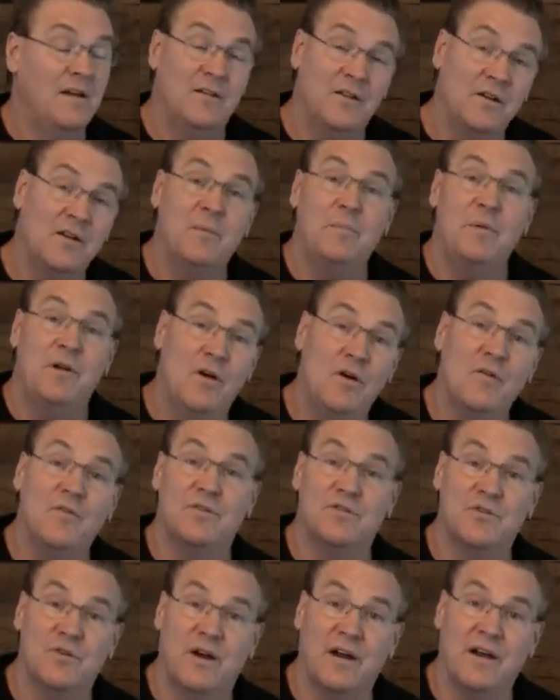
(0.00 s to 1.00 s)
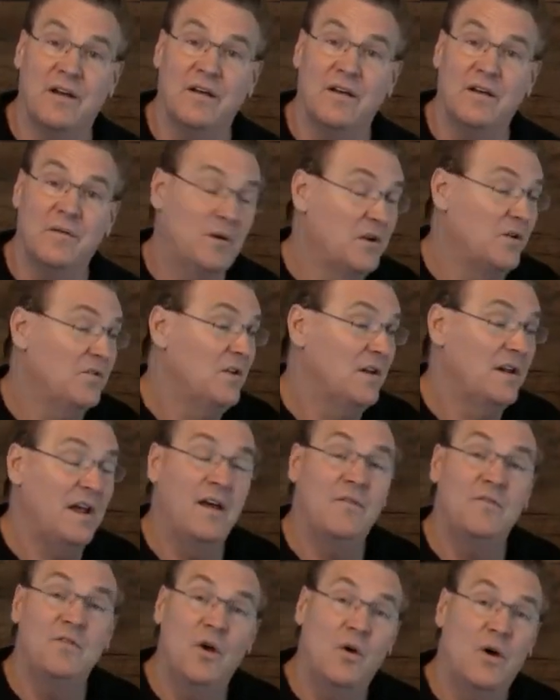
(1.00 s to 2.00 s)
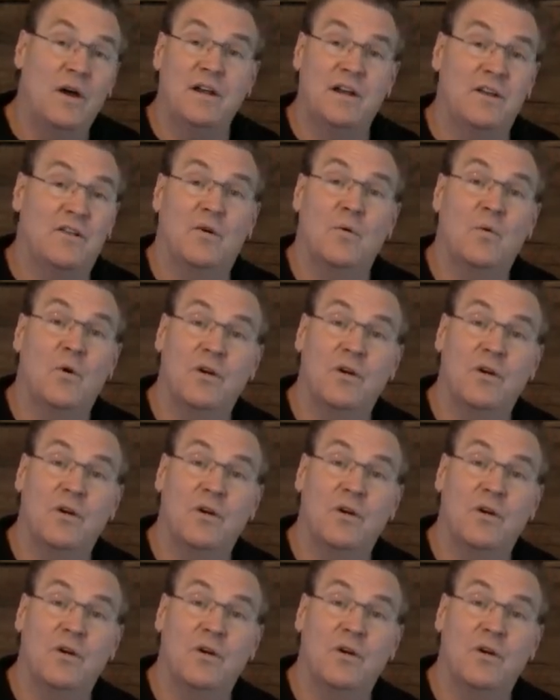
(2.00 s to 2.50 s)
they're going to be overtrained because they have no idea. They're